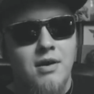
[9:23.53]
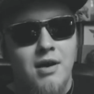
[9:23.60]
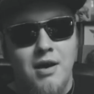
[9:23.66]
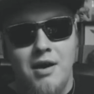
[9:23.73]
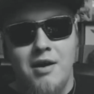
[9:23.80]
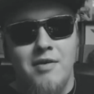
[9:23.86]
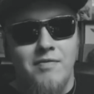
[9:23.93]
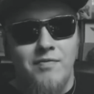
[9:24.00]

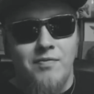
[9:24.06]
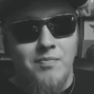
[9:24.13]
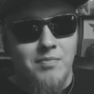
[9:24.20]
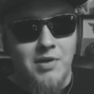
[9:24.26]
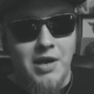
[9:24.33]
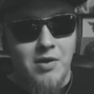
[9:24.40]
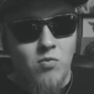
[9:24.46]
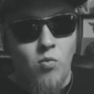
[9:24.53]
of
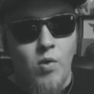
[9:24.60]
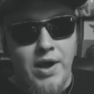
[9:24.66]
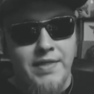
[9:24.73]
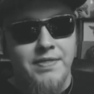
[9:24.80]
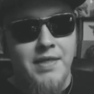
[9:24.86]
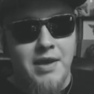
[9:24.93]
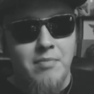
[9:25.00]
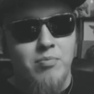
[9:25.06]
like when
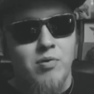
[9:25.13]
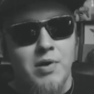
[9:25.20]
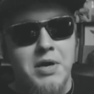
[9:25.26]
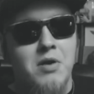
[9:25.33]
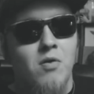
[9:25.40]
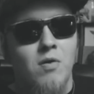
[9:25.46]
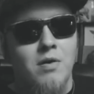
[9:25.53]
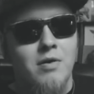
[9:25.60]
they
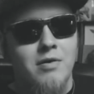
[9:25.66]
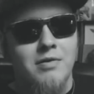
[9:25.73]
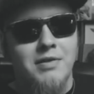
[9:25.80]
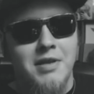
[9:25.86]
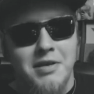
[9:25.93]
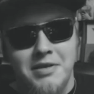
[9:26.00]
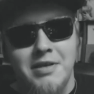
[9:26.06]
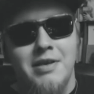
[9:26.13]
pre-ordered,
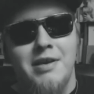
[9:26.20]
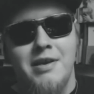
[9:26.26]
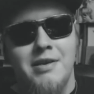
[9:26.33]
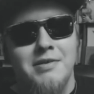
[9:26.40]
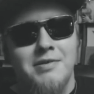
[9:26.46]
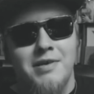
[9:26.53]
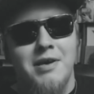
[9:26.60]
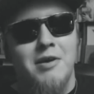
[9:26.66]
they did it
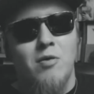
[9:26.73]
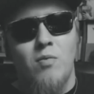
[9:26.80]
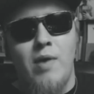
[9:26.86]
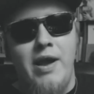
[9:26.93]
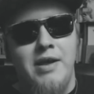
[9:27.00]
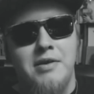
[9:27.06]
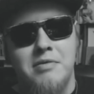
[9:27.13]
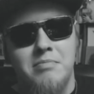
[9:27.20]
as like a
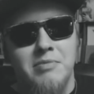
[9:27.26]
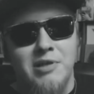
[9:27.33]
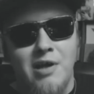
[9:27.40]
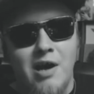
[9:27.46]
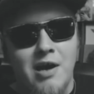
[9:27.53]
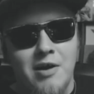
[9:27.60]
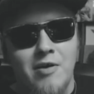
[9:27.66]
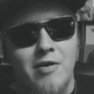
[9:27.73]
random
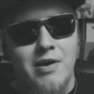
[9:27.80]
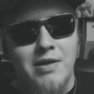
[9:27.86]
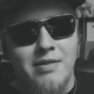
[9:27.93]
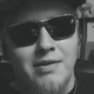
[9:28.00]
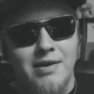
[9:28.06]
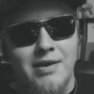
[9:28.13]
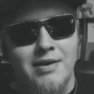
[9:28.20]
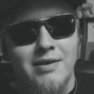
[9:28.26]
lottery
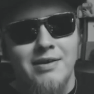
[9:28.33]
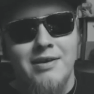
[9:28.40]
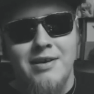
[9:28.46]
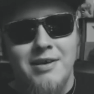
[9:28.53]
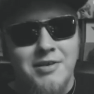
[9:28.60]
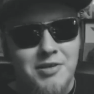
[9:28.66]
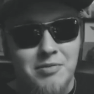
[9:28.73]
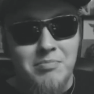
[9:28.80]
thing
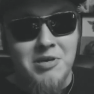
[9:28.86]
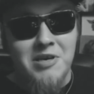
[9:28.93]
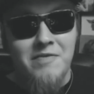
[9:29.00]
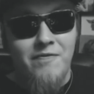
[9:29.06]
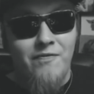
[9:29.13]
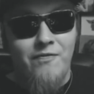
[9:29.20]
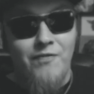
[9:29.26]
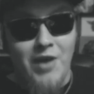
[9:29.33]
to be
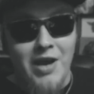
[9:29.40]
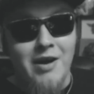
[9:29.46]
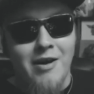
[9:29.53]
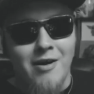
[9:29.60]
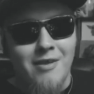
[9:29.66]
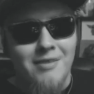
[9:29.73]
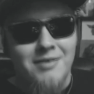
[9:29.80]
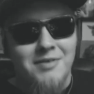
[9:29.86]
fair.